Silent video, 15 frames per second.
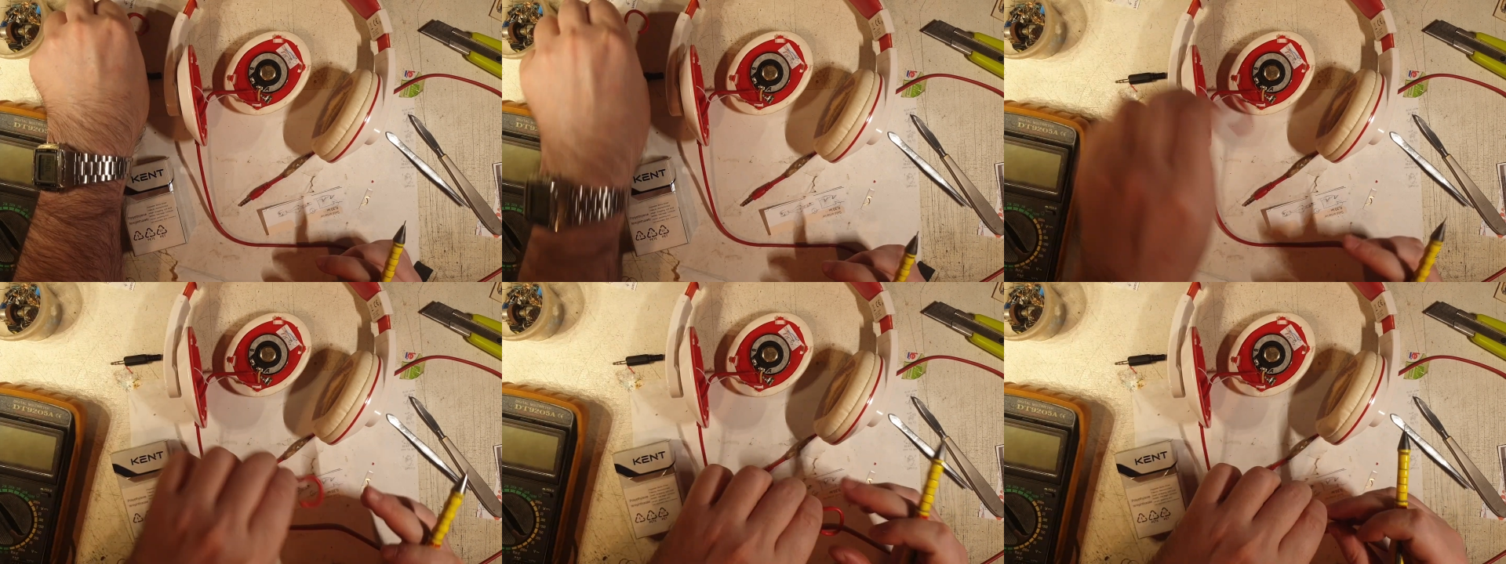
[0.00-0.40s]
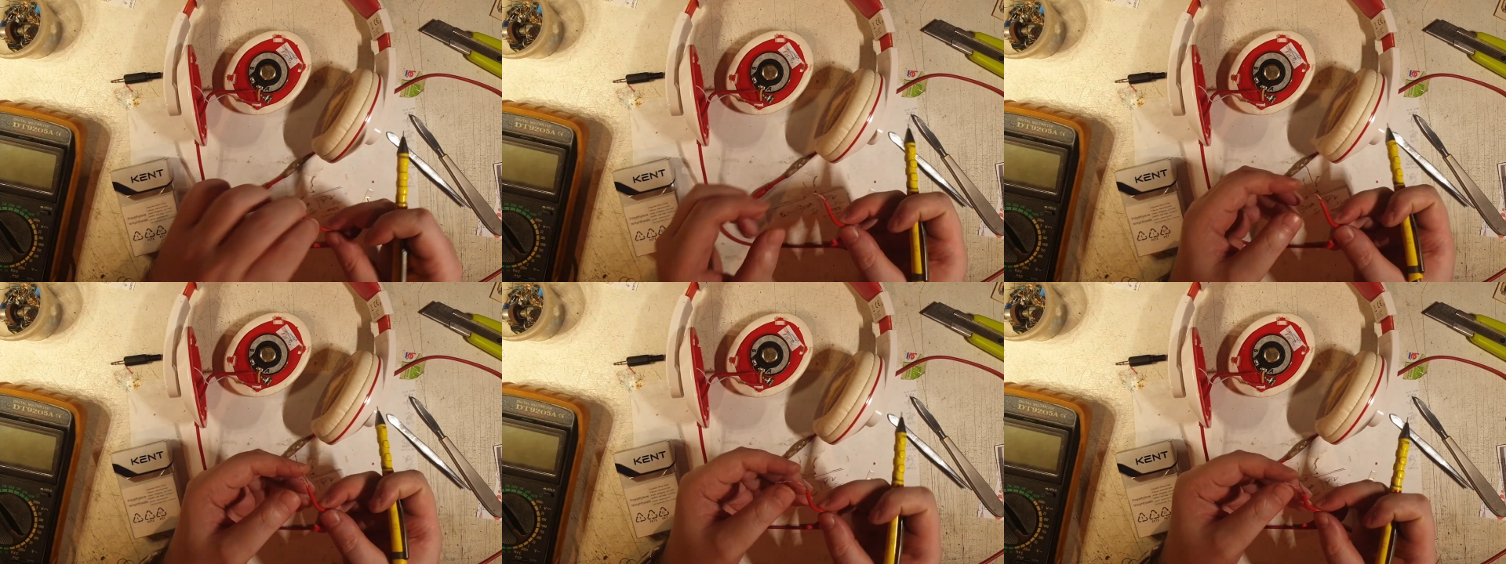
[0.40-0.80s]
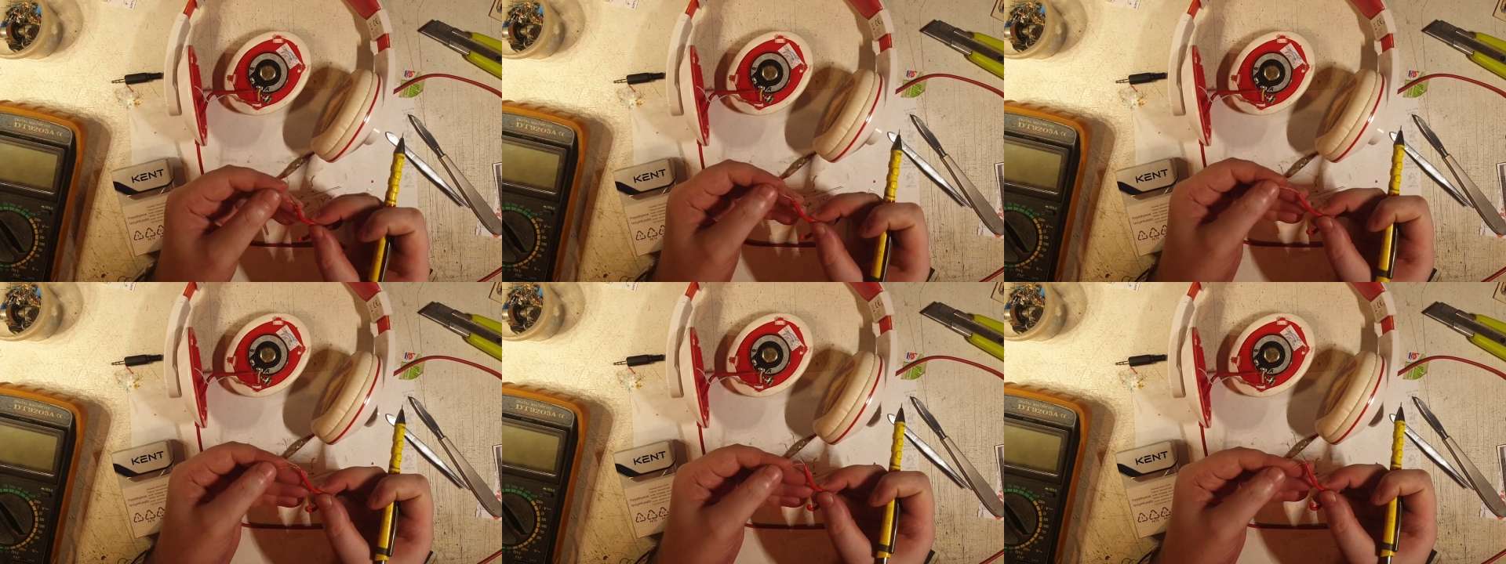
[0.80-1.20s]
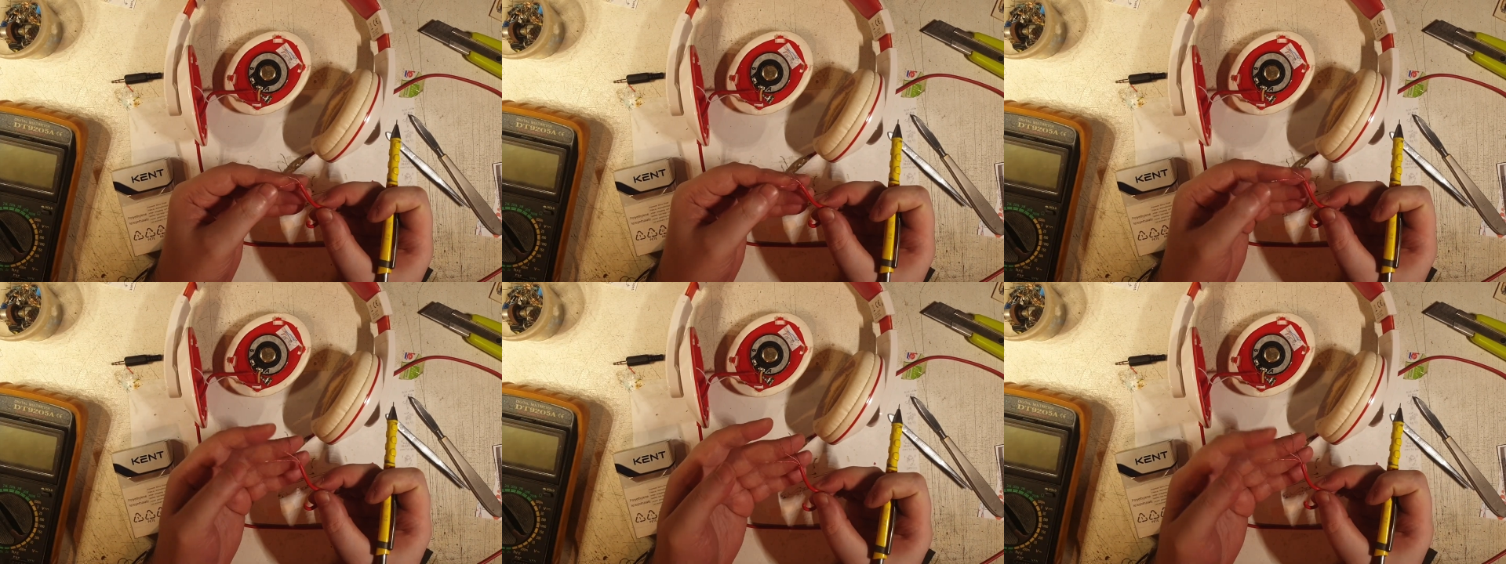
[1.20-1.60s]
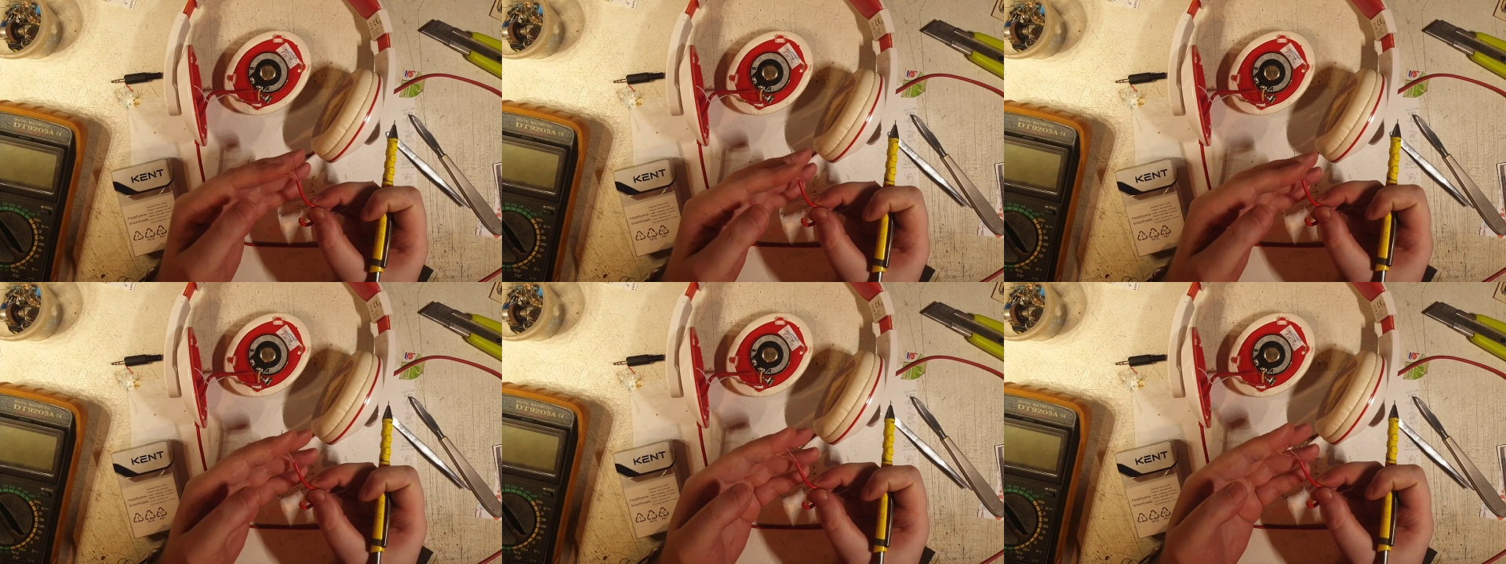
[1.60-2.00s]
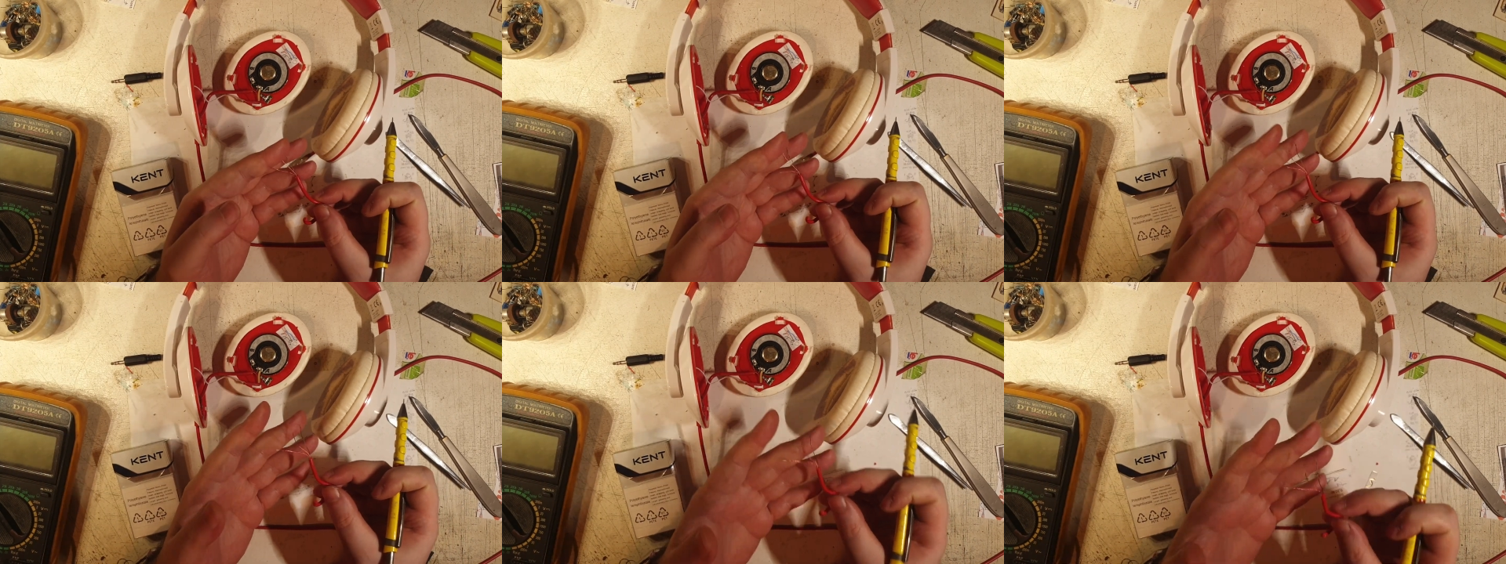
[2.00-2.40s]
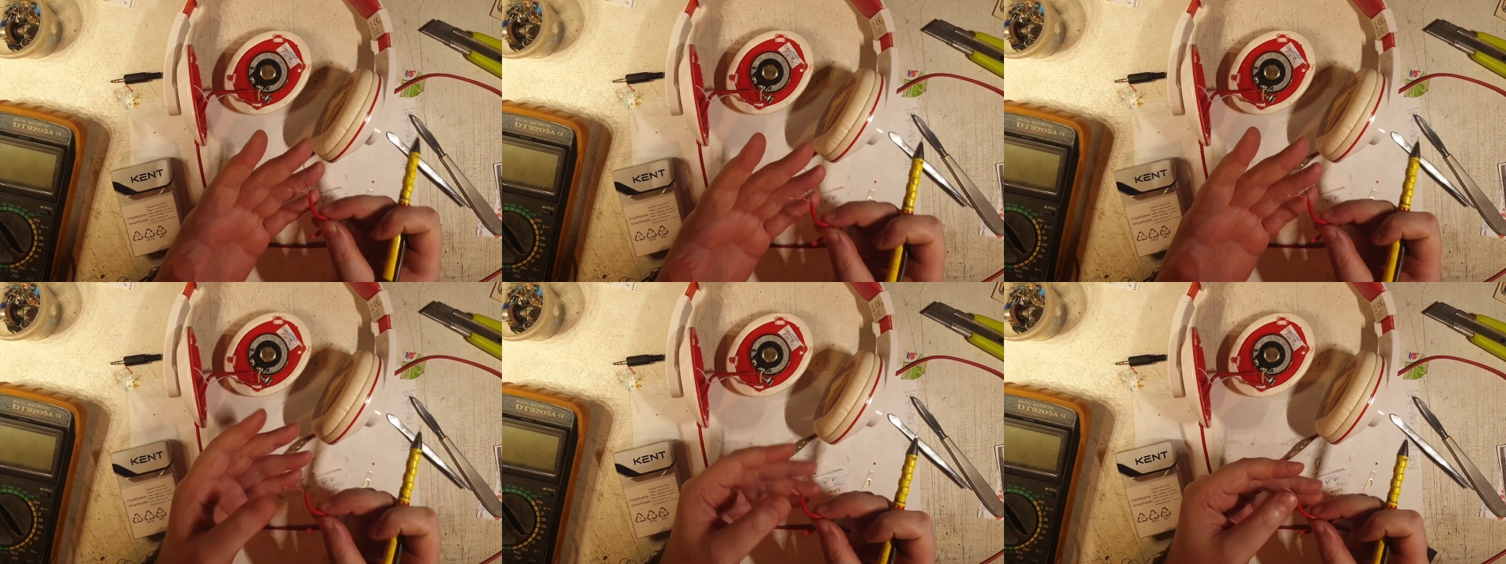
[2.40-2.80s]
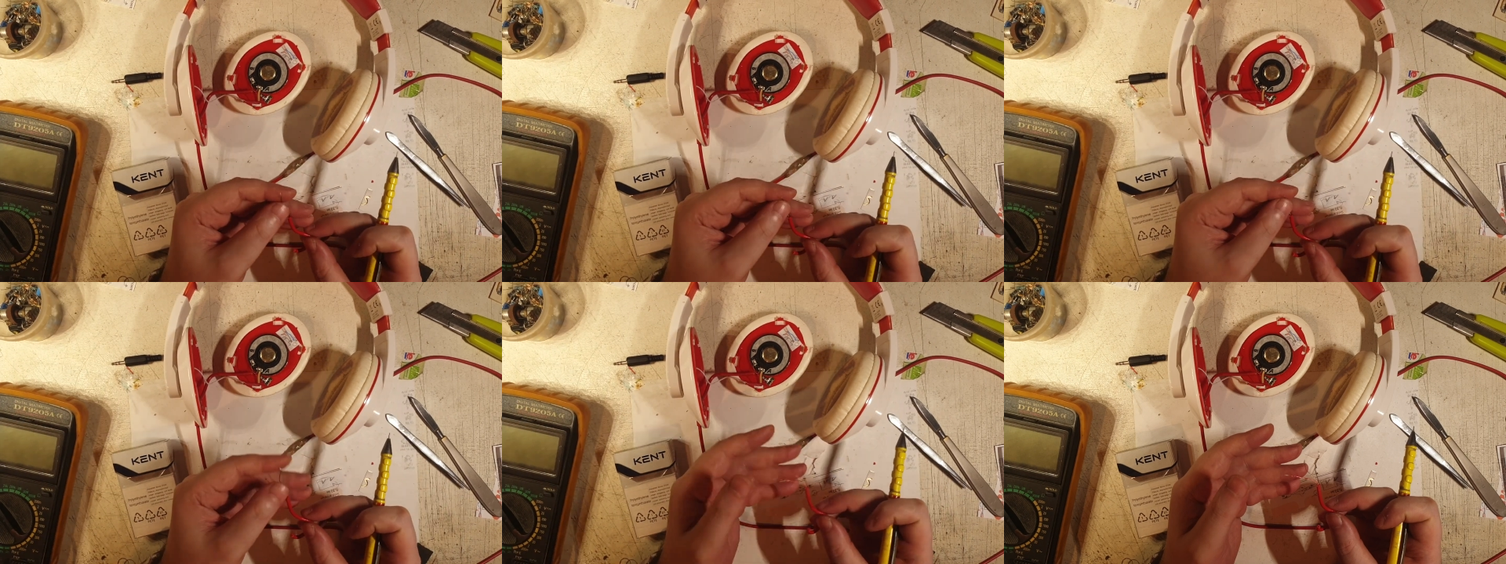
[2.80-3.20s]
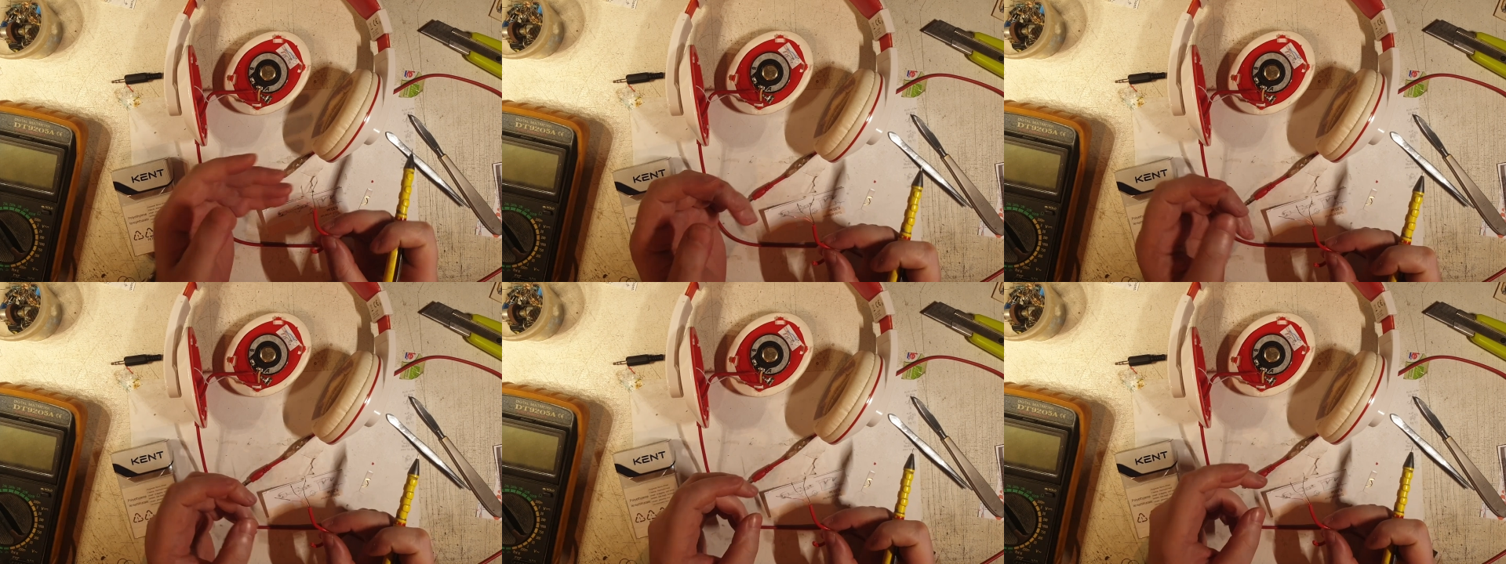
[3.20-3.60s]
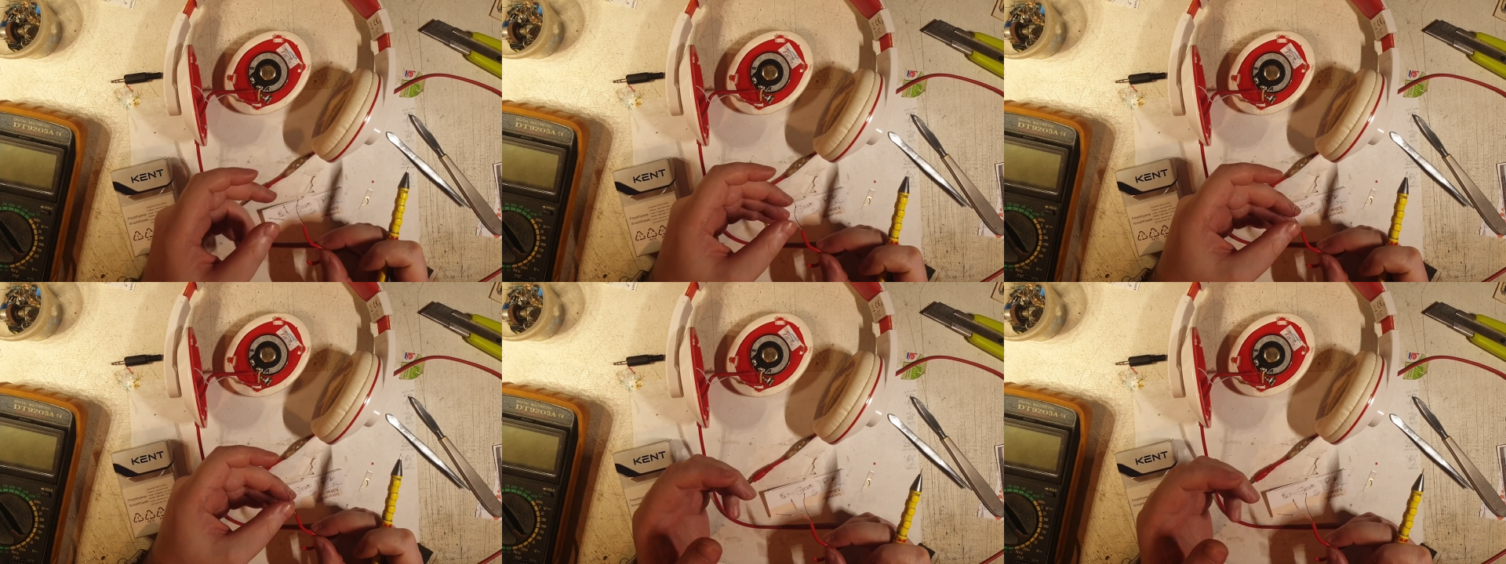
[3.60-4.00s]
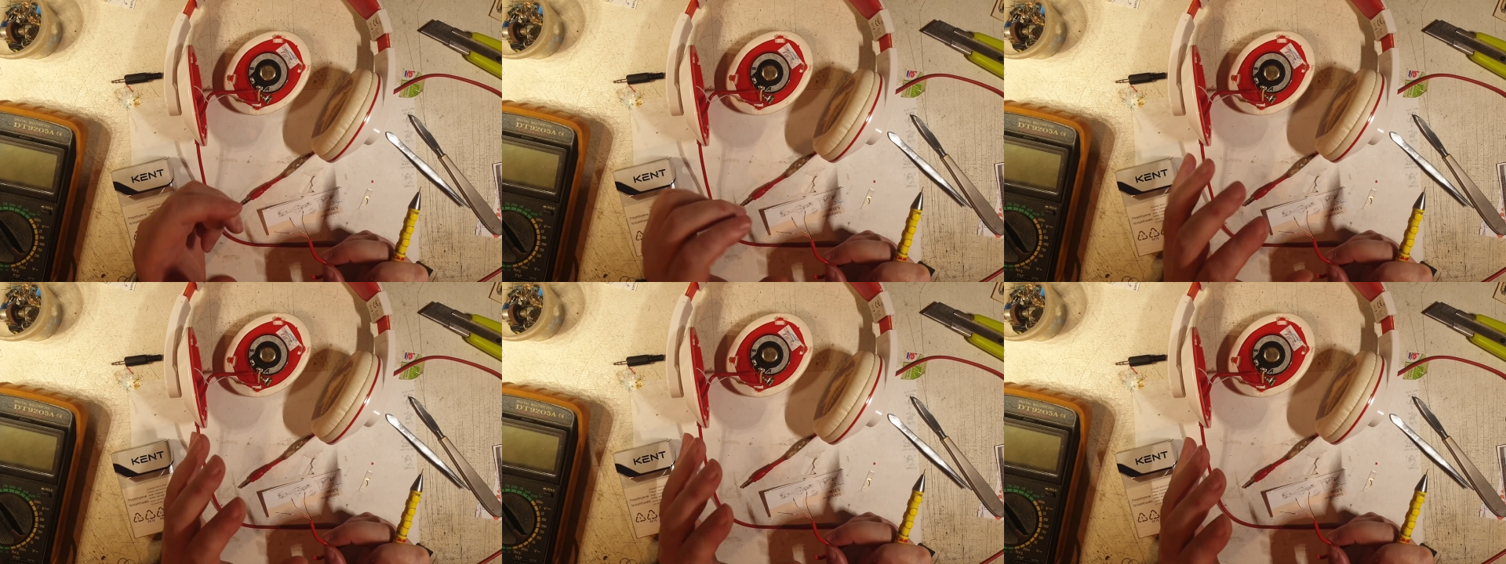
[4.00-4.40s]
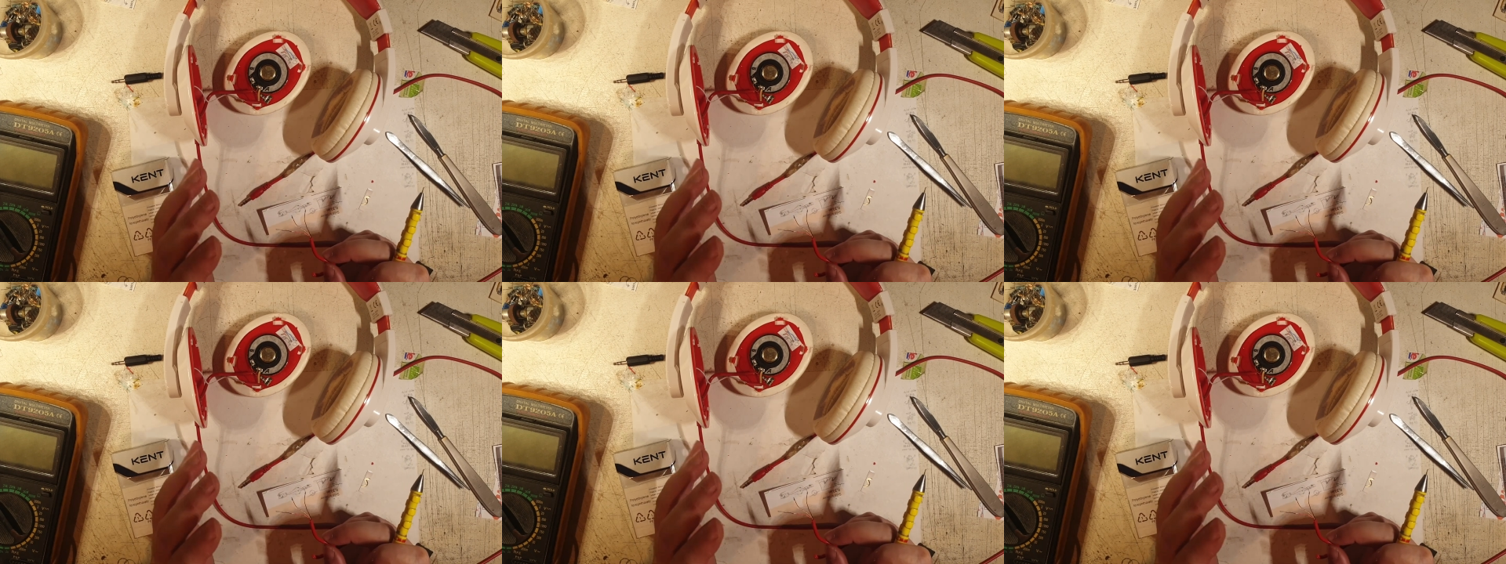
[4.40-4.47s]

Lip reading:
Nobody's mouth can be seen.